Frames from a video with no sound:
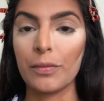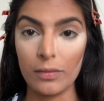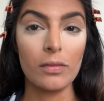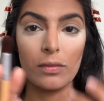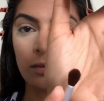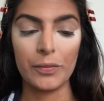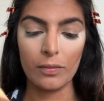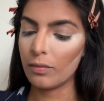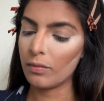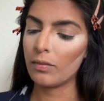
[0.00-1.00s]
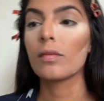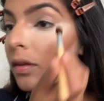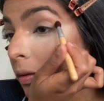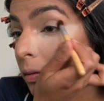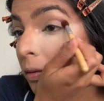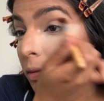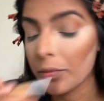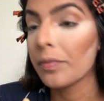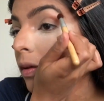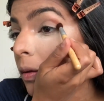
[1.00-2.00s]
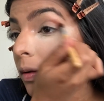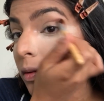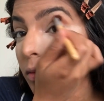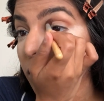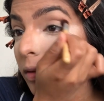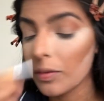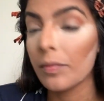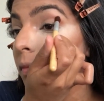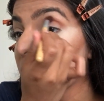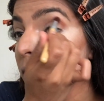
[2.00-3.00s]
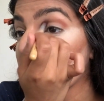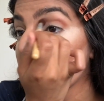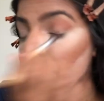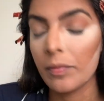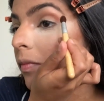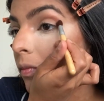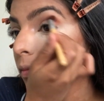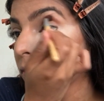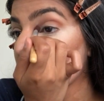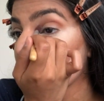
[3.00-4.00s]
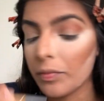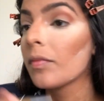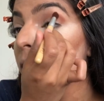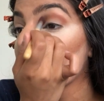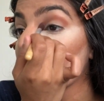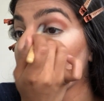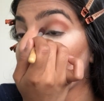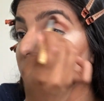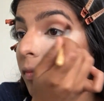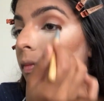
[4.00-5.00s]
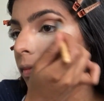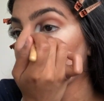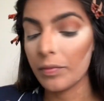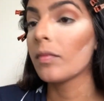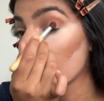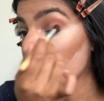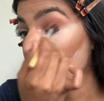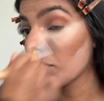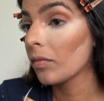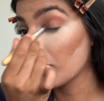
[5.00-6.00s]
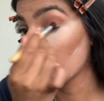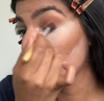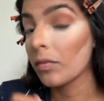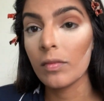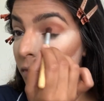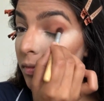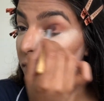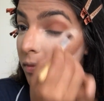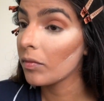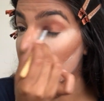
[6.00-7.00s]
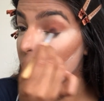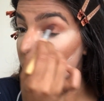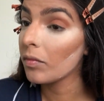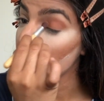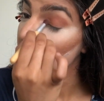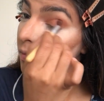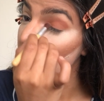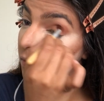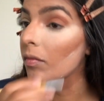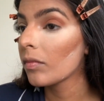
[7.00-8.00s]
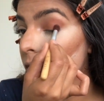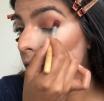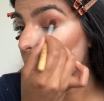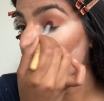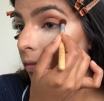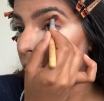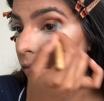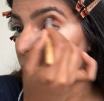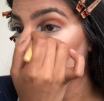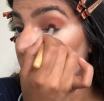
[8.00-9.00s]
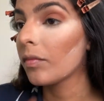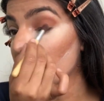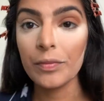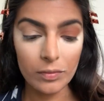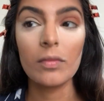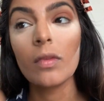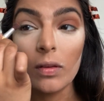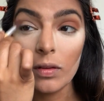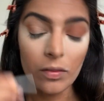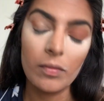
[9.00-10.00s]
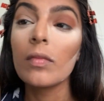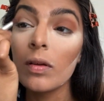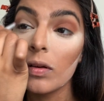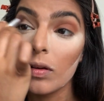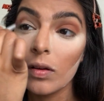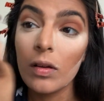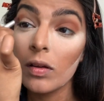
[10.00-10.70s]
Now I'm taking the e.l.f. bronzer and I'm going ahead in my crease, and I'm gonna eventually, this is so fast, oh my god, eventually I'm just gonna put it all over my lid.